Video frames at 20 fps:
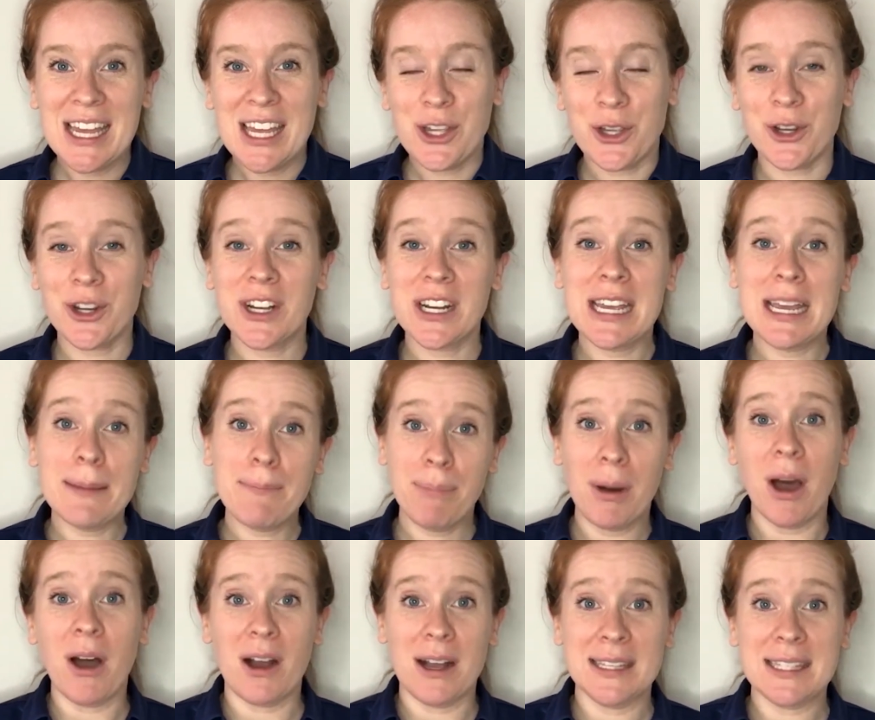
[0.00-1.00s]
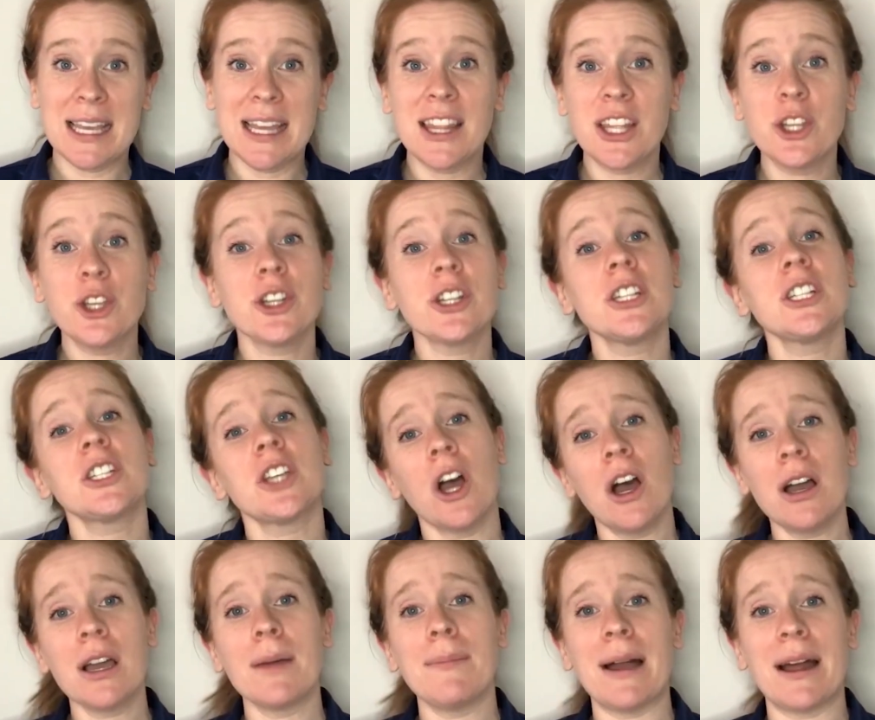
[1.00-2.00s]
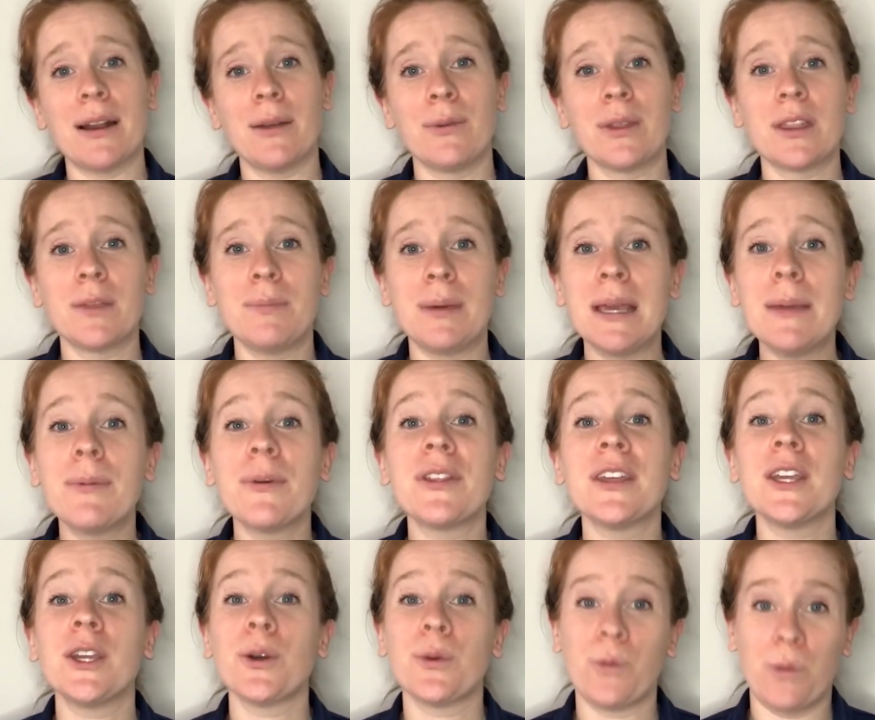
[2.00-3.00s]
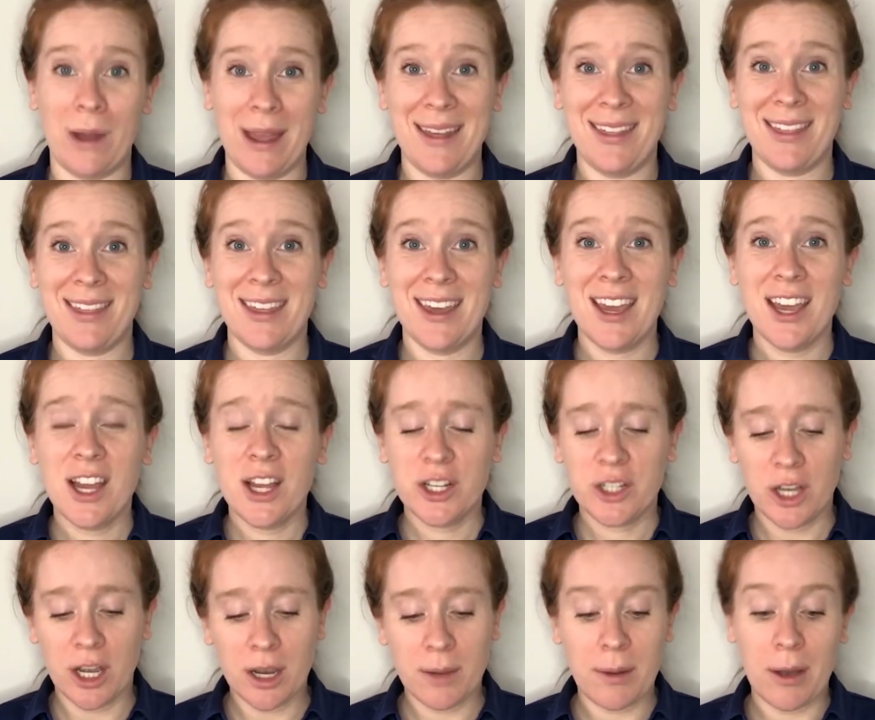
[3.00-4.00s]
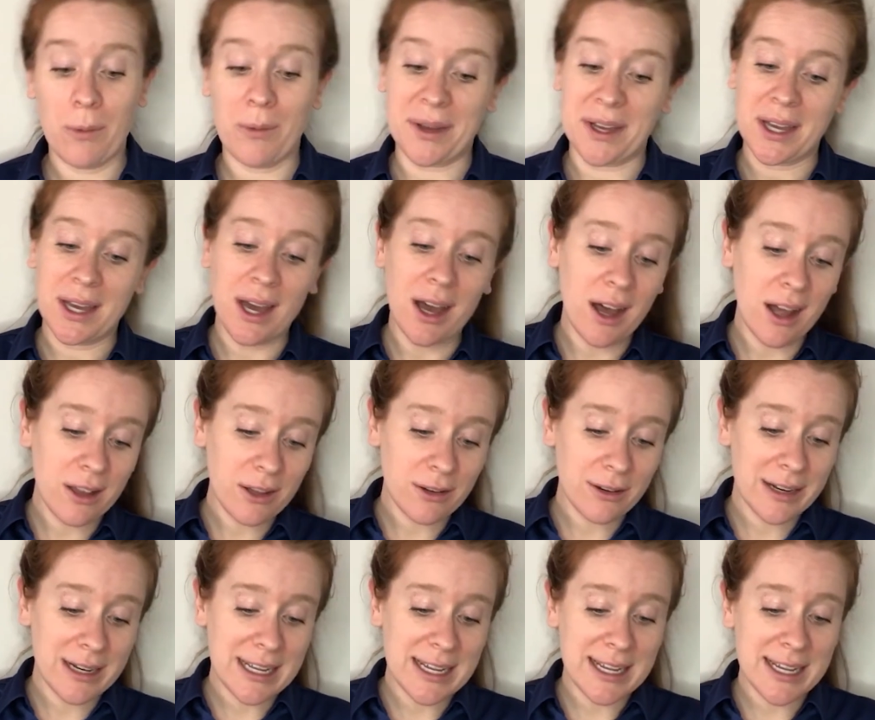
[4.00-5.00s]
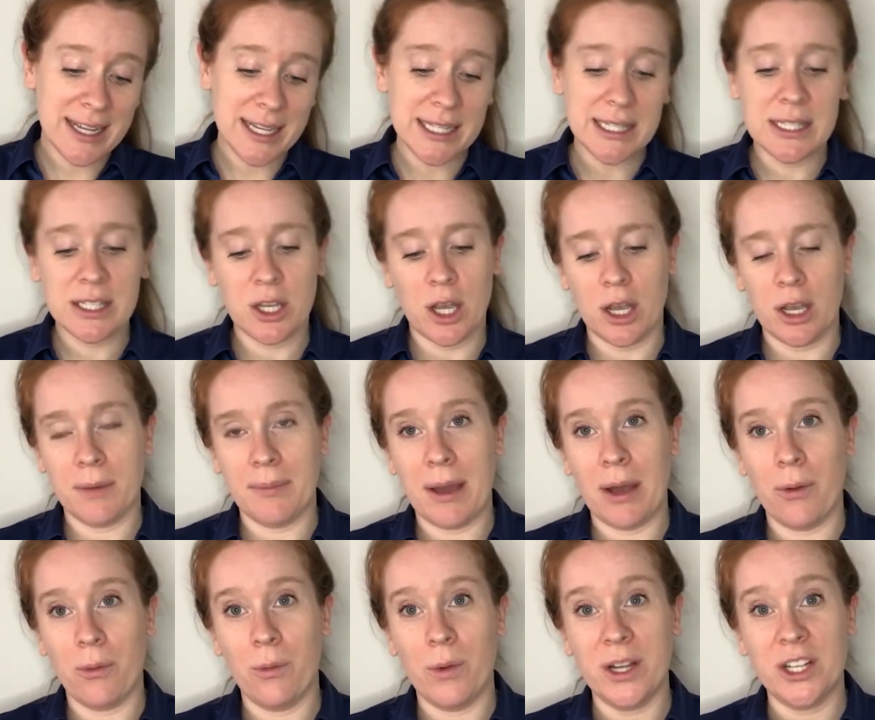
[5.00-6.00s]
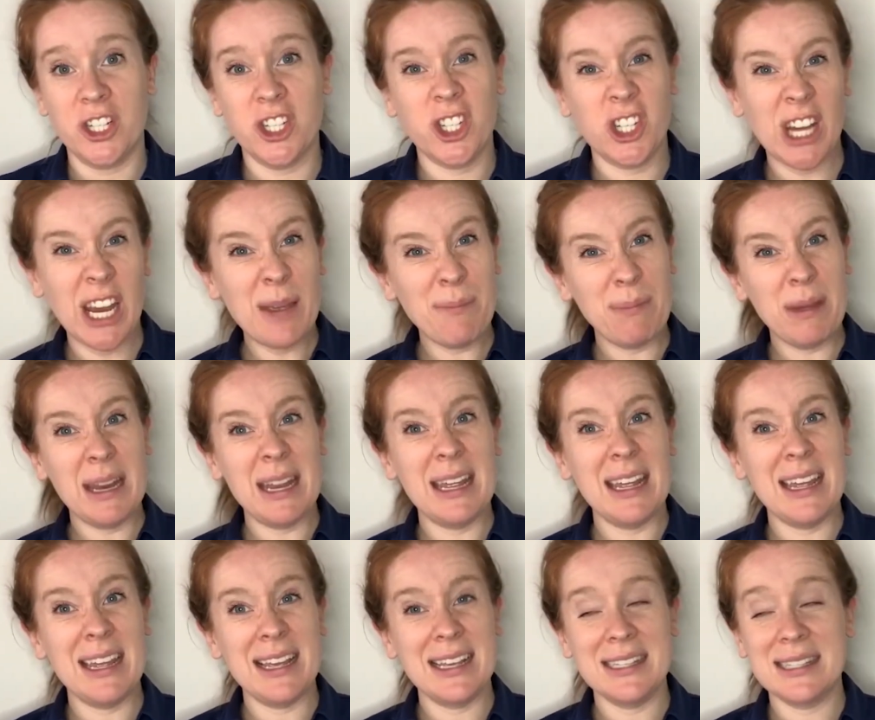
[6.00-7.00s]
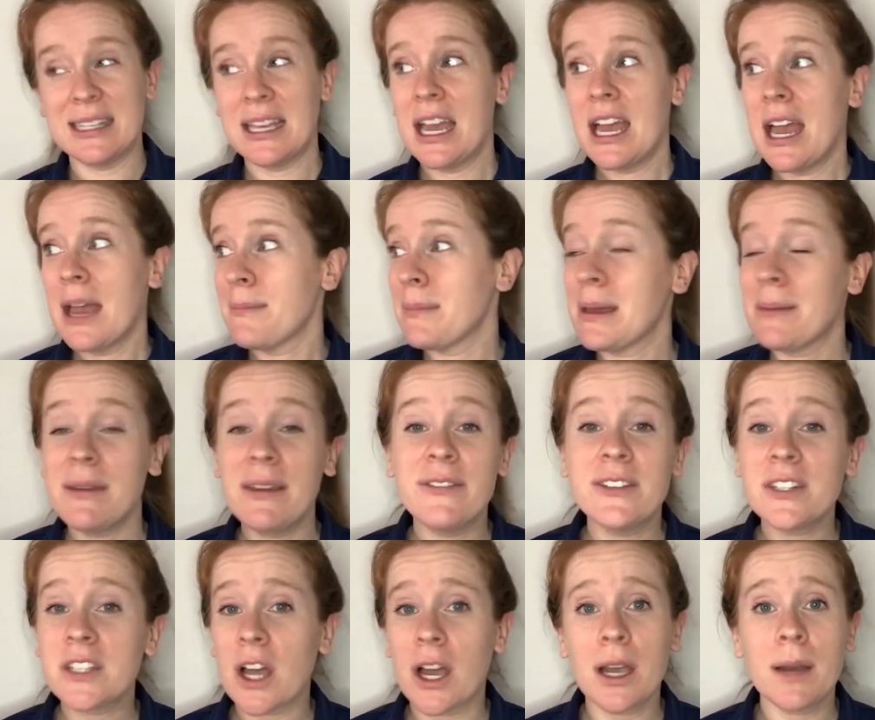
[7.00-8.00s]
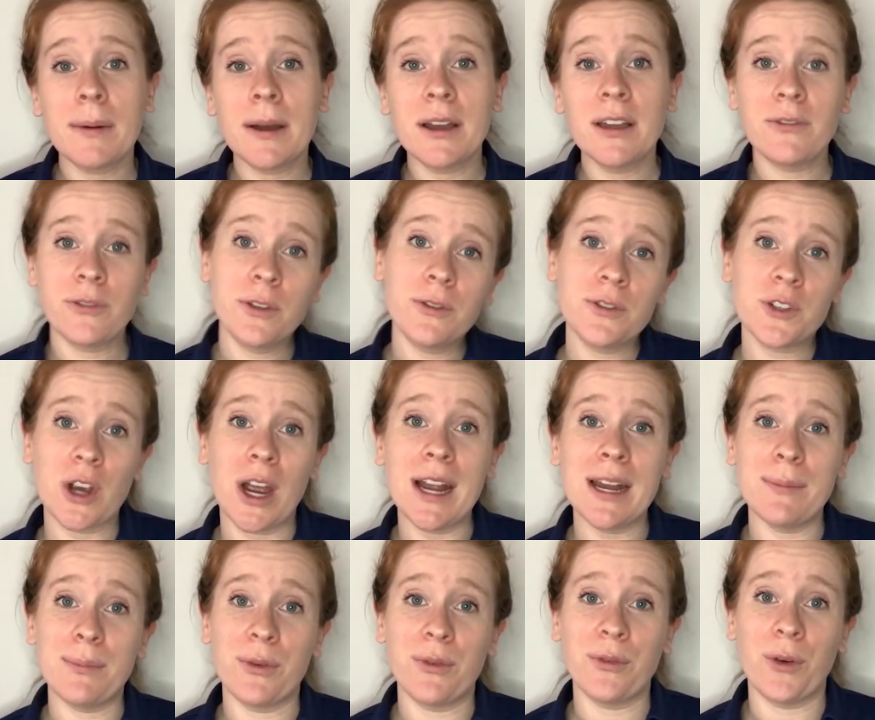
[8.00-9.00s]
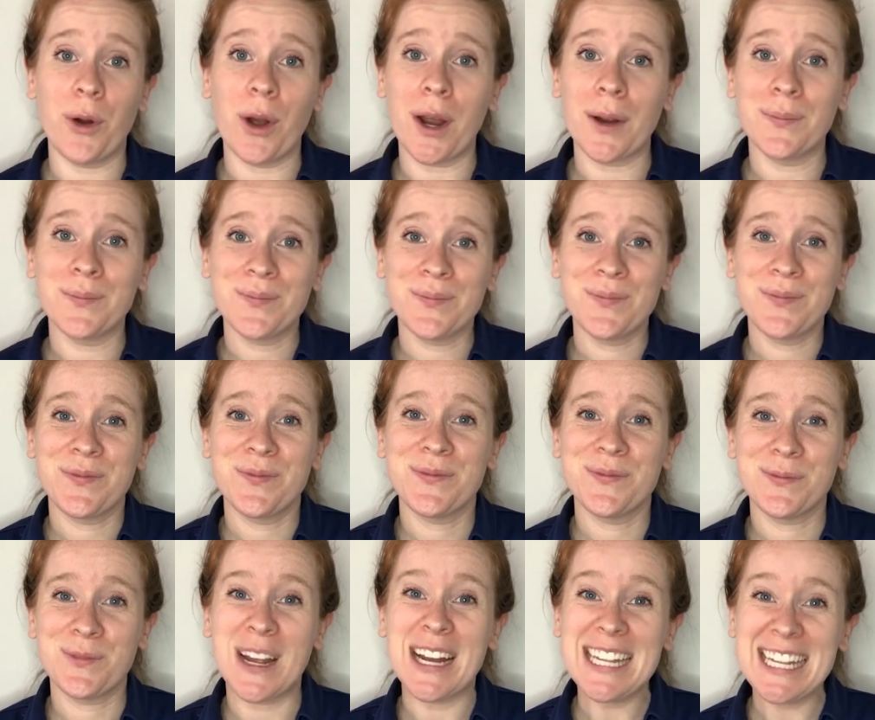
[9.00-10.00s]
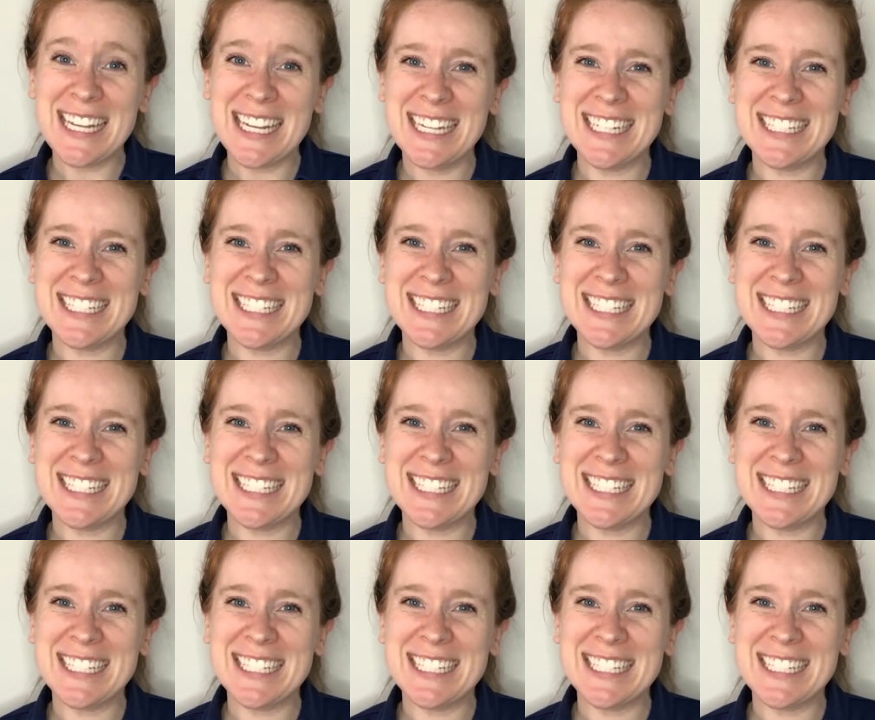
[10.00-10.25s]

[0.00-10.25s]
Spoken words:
You're going to hit pause and then you're going to talk about it with the people that you're with. Talk about what color it is, talk about what shape it is, maybe even talk about if you've tried it before. Ready?